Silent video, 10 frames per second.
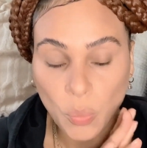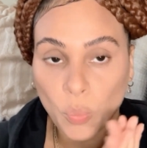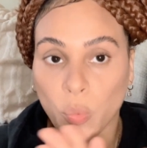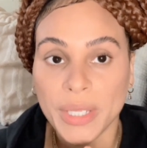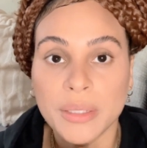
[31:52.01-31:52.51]

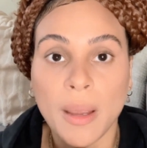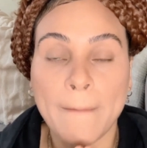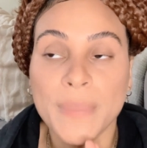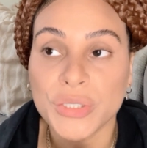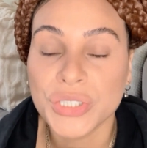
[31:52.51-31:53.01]
when
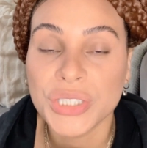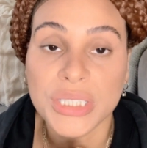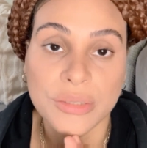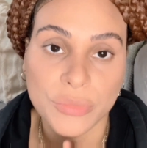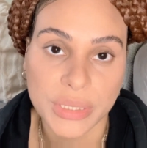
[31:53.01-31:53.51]

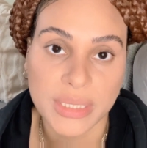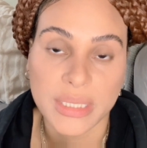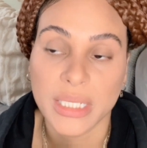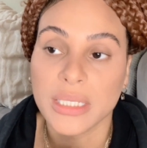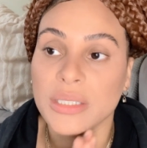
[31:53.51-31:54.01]
purchasing real
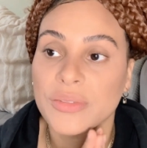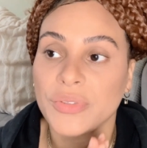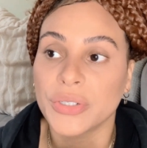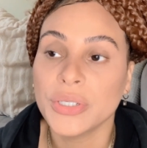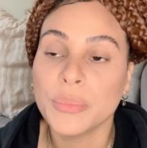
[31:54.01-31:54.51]
estate, it's
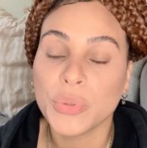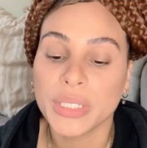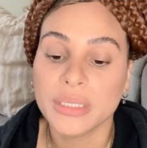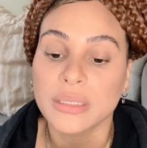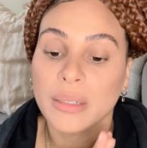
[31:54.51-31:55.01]
very important,